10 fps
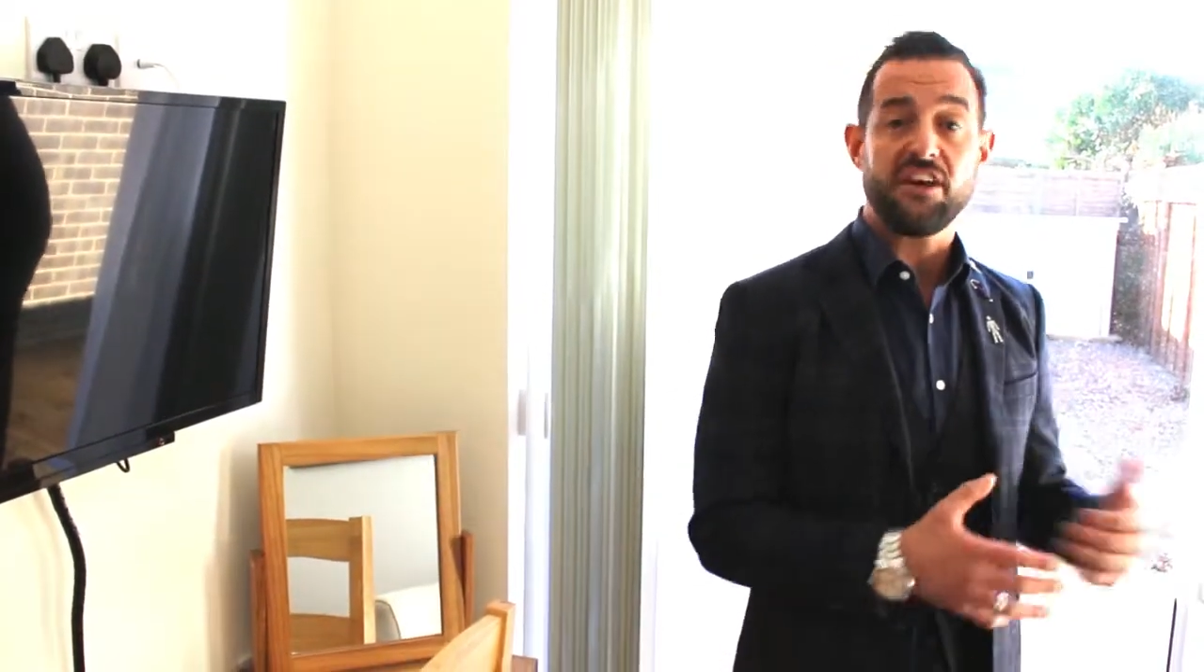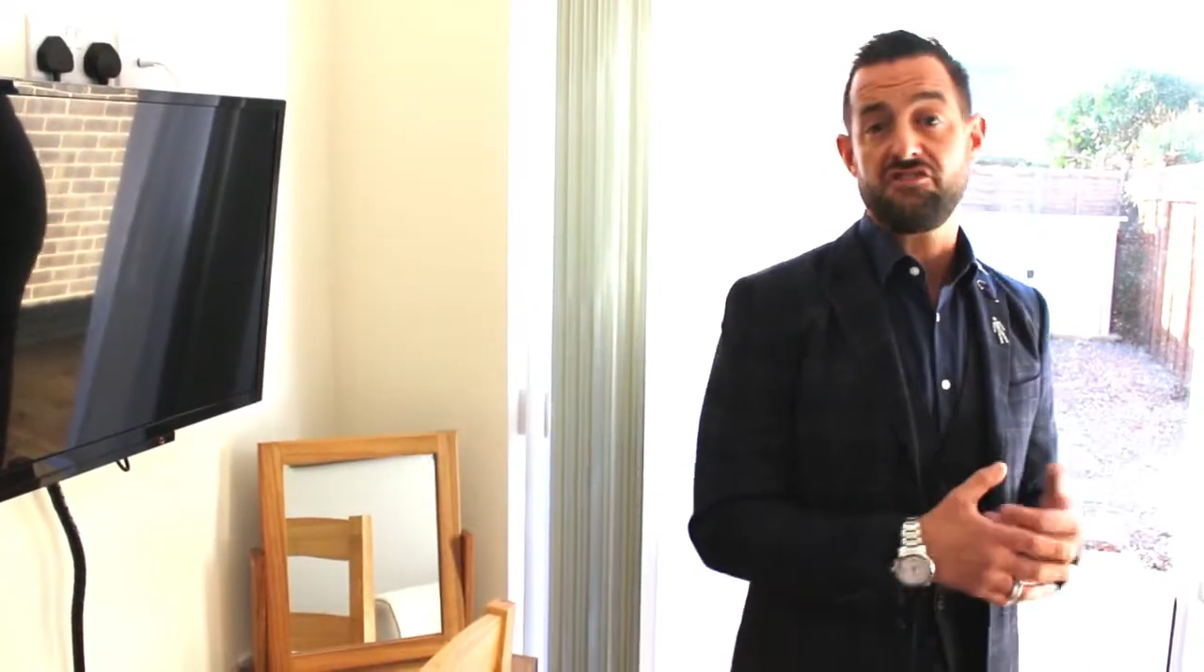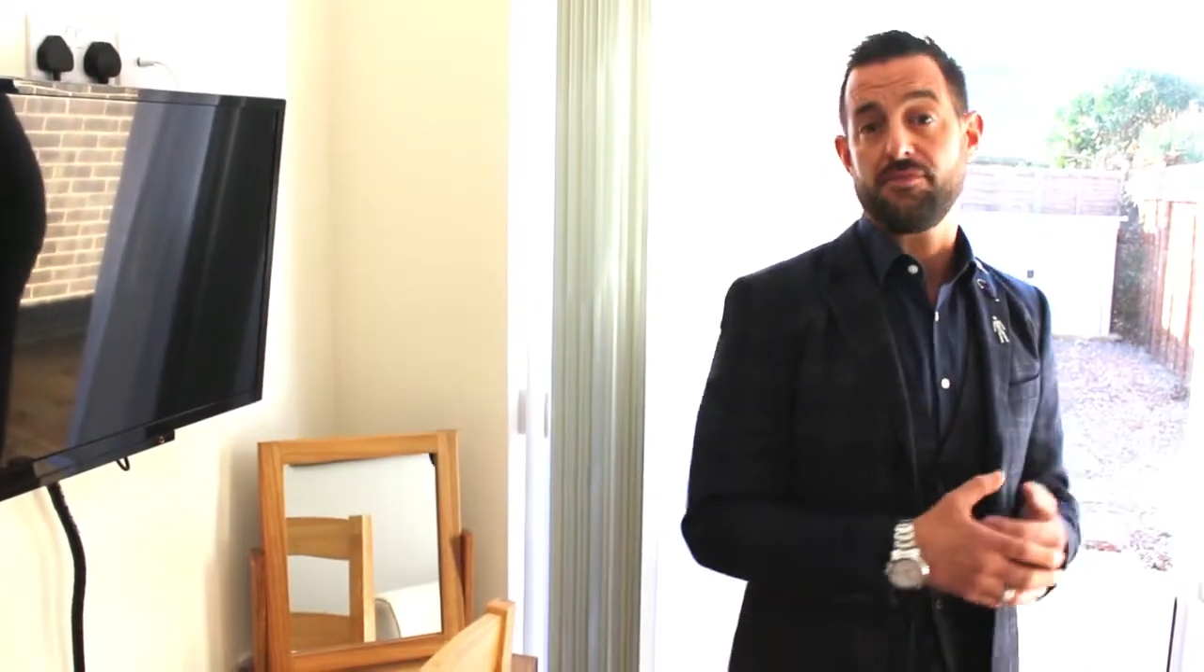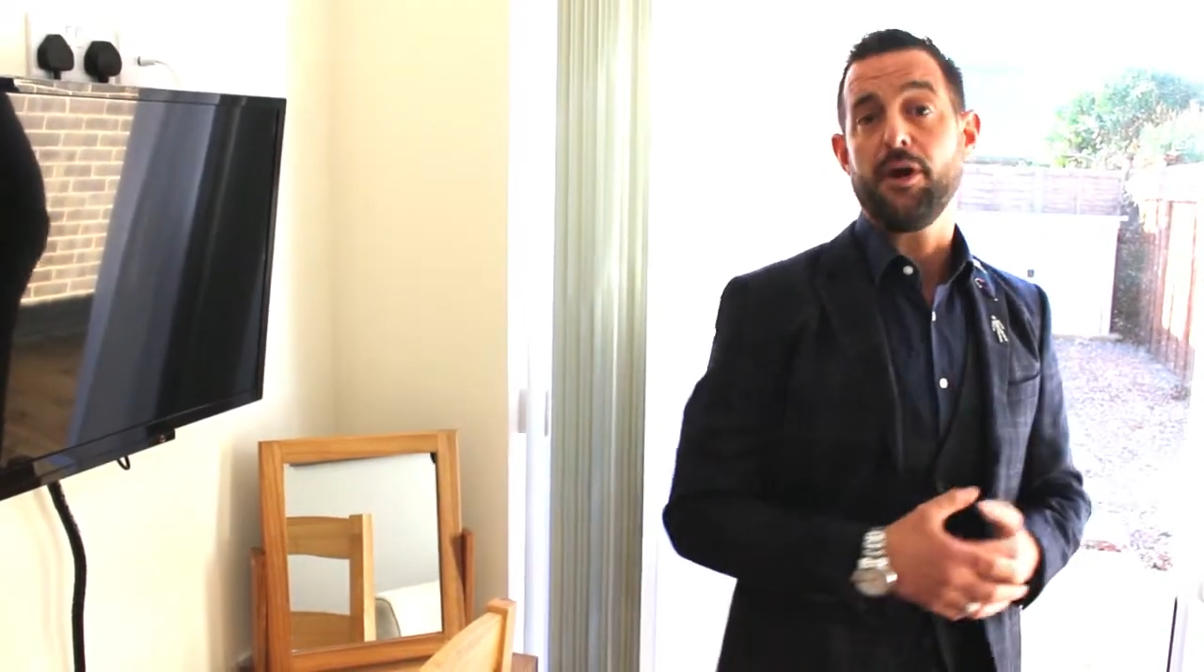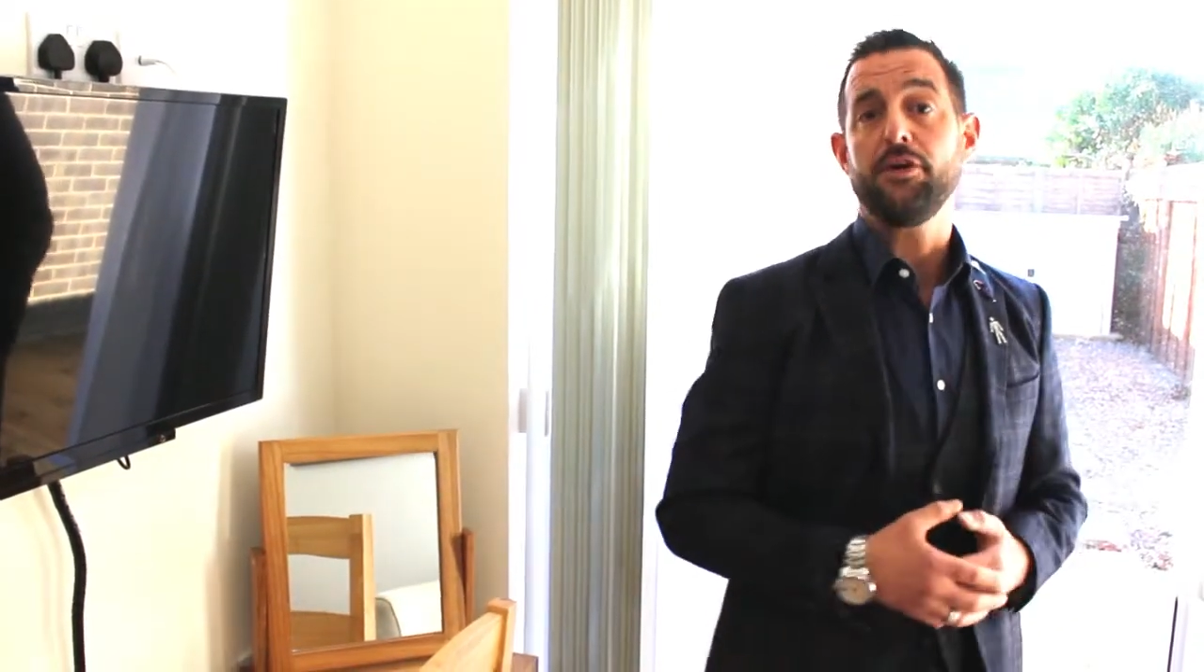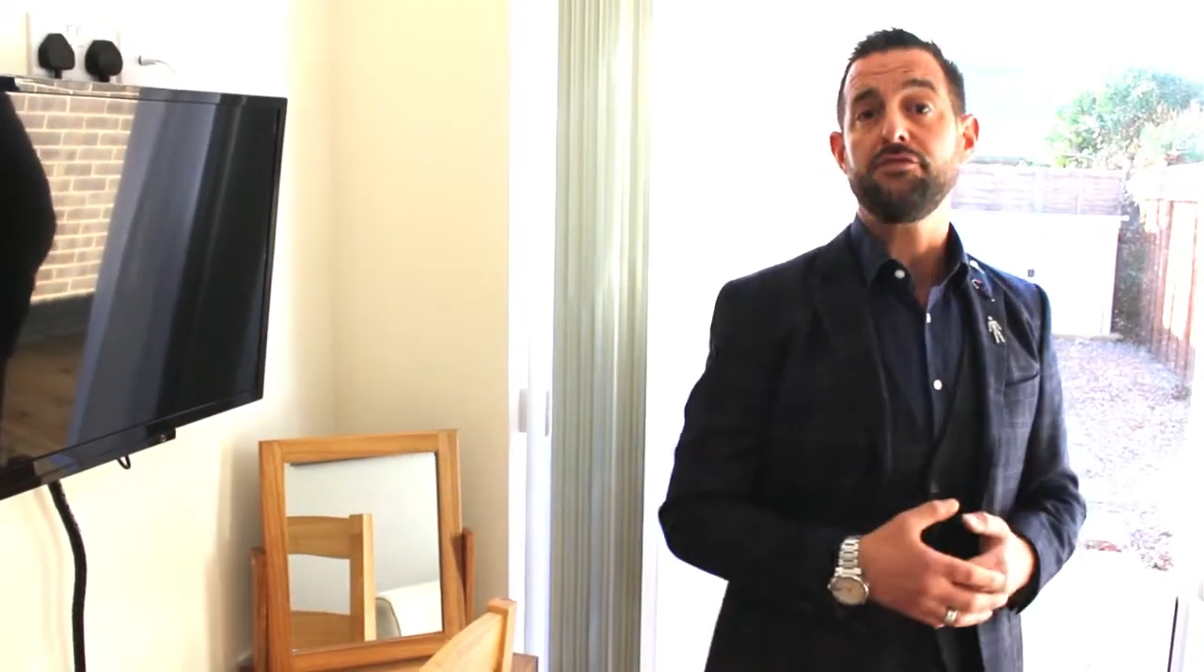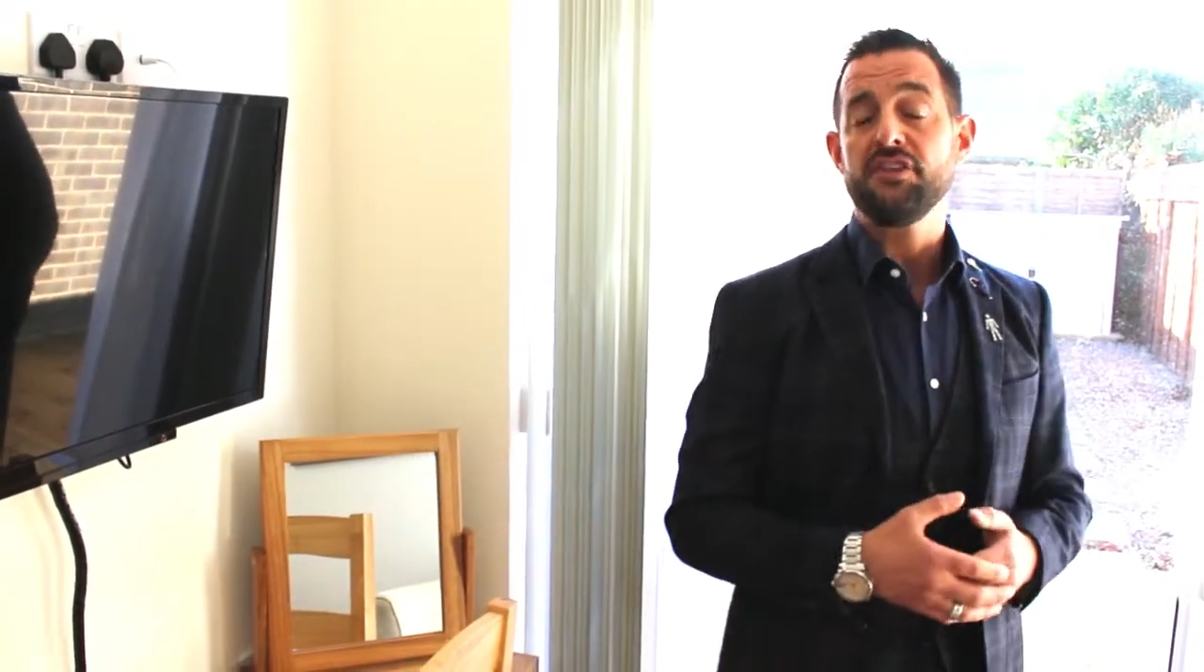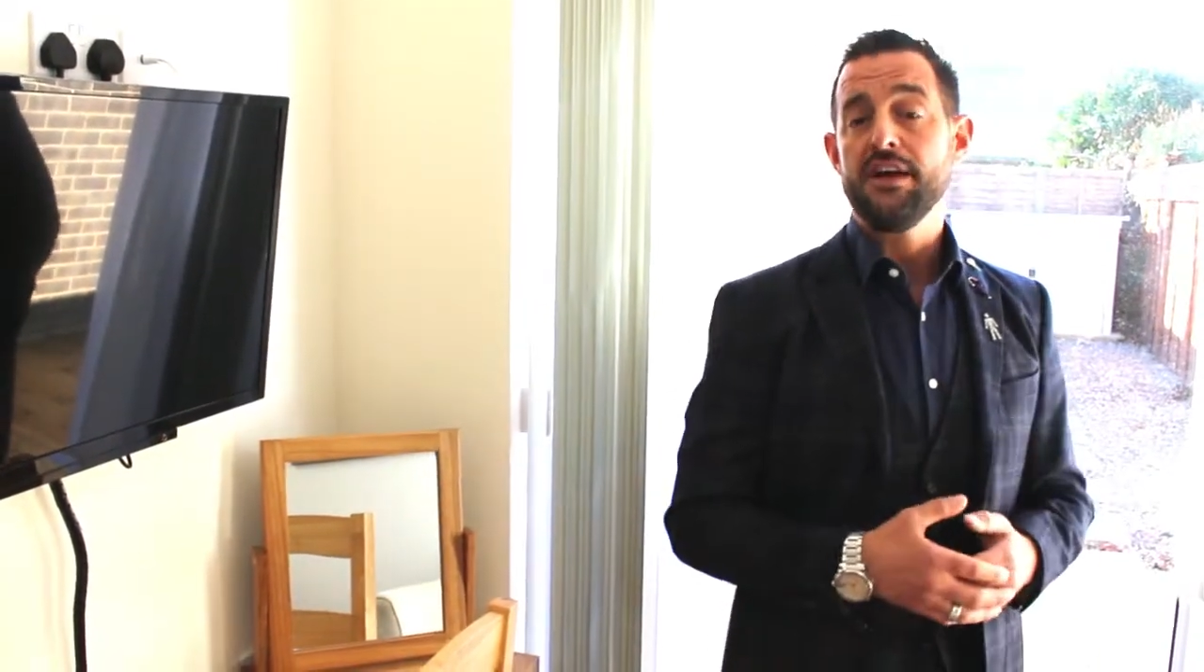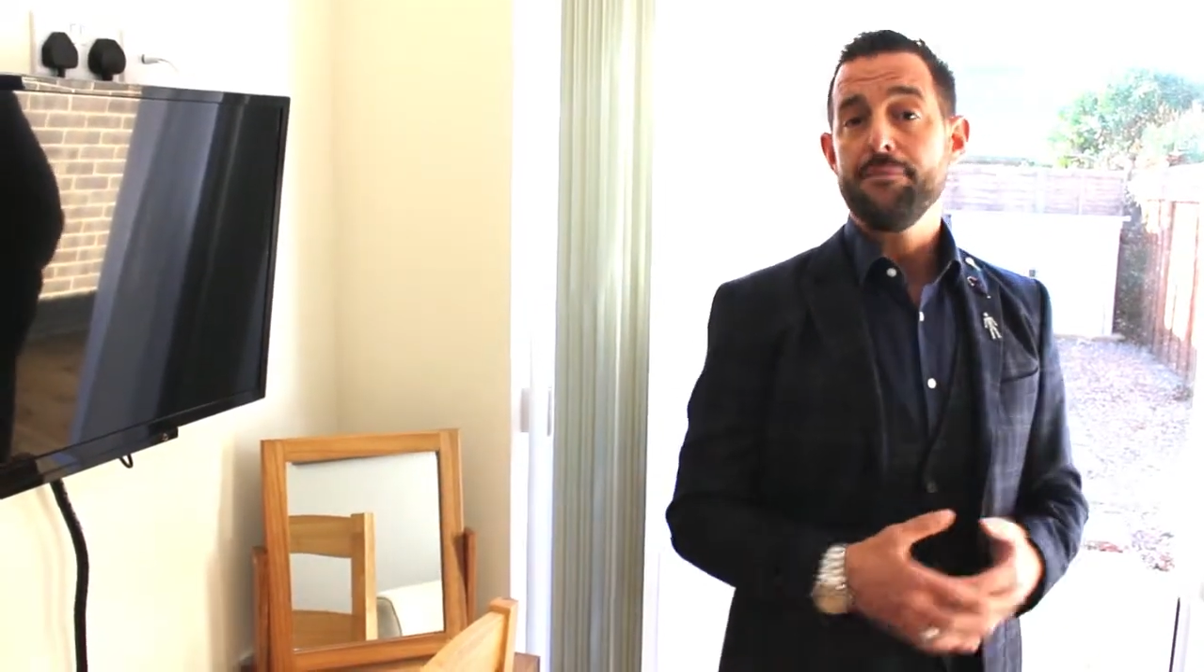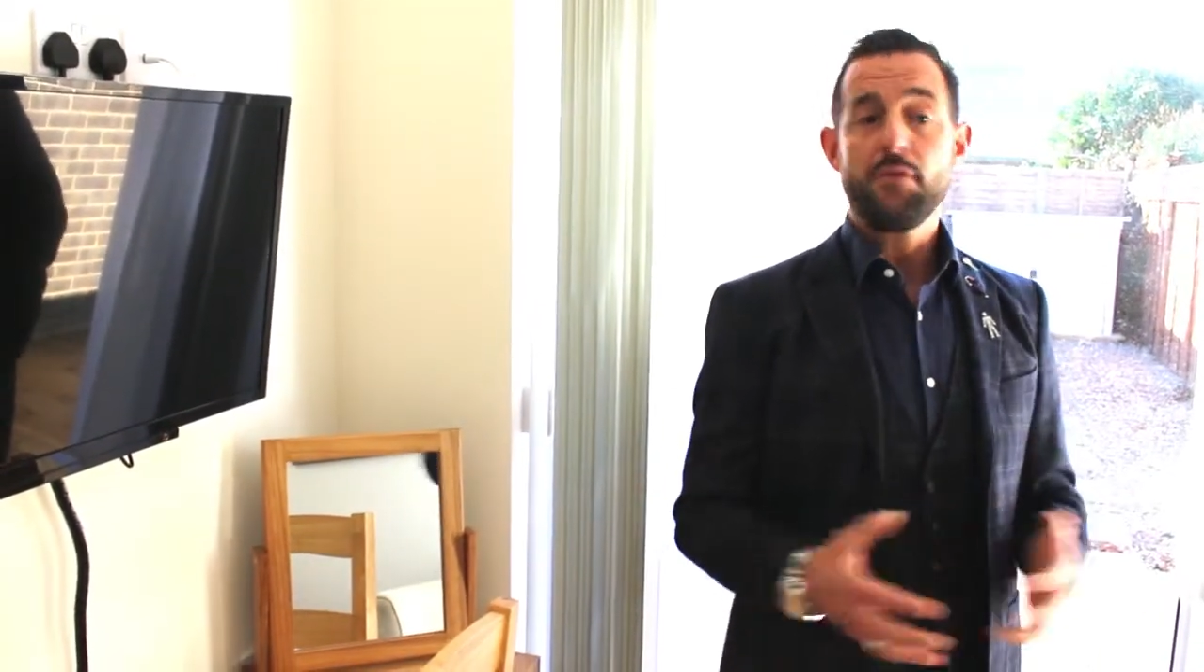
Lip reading: HMOs.